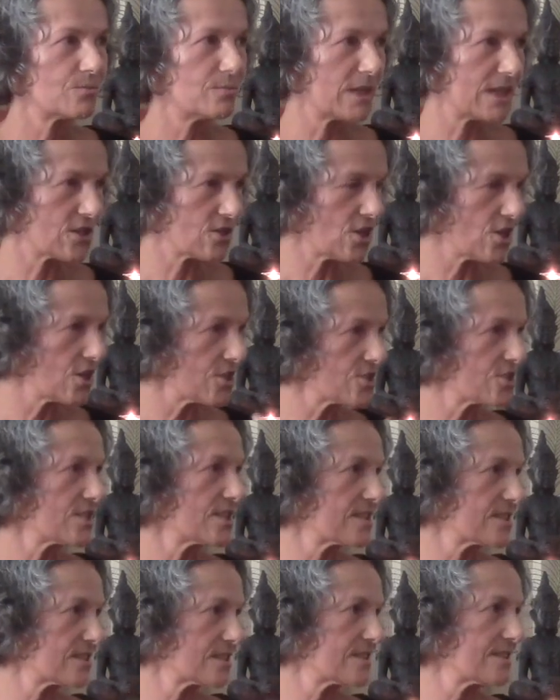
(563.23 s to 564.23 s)
My
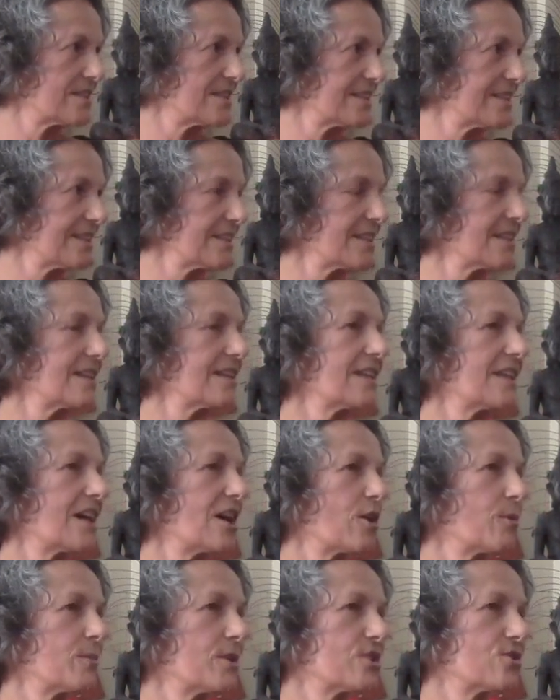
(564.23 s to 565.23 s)
conscience didn't
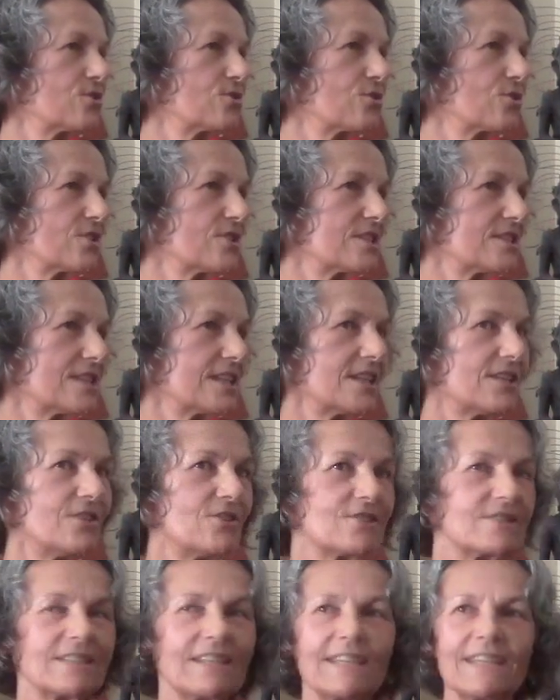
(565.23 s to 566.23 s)
allow me to
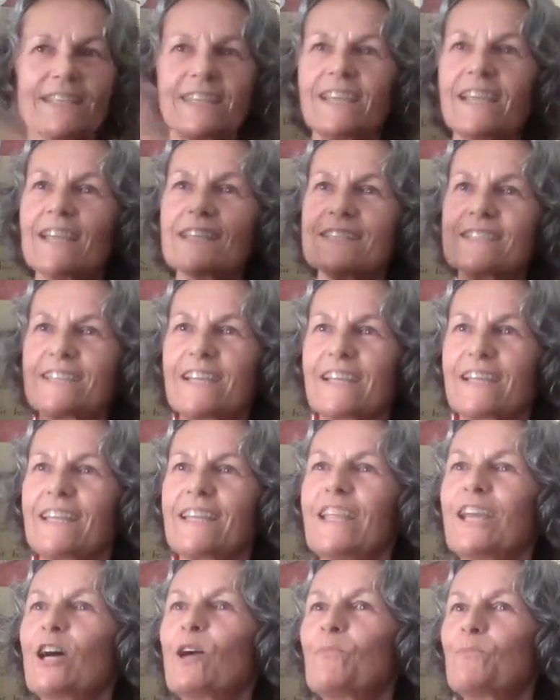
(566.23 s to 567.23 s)
continue saying, yes, I
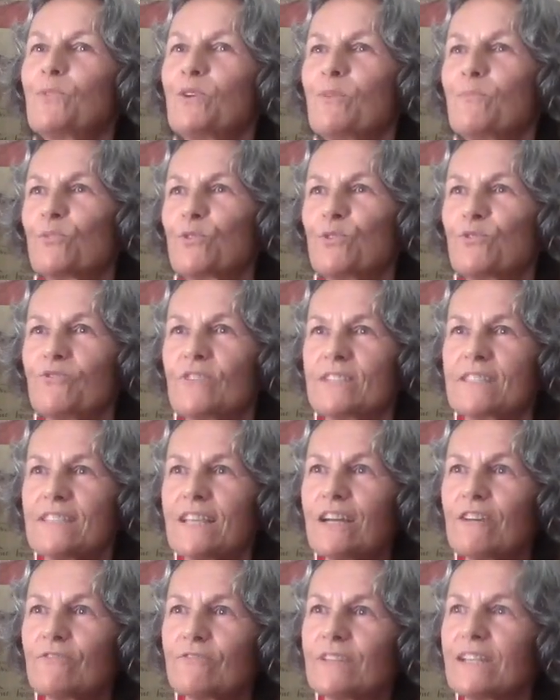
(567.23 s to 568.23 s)
can help you improve
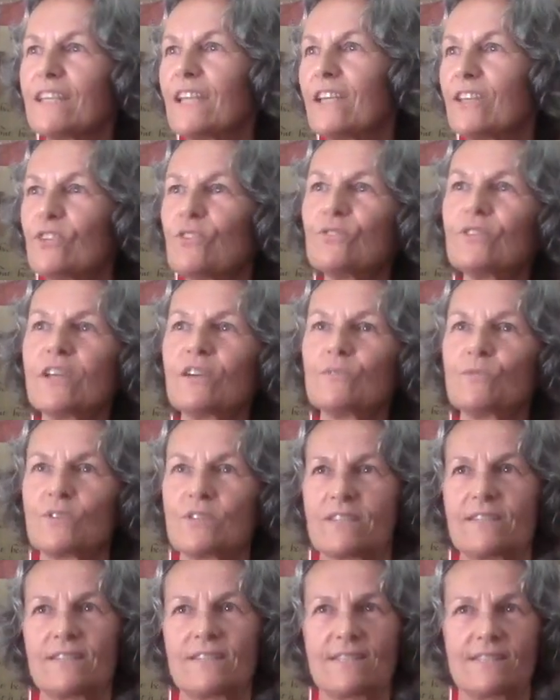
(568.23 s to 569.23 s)
yourself when I knew there
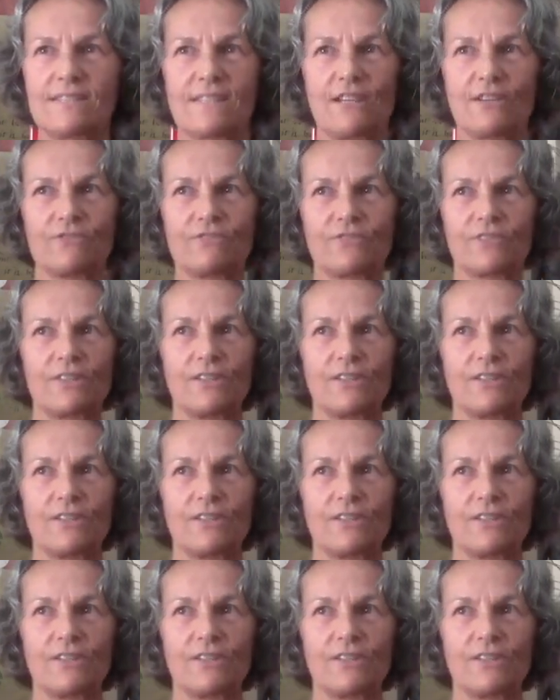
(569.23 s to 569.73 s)
wasn't a self.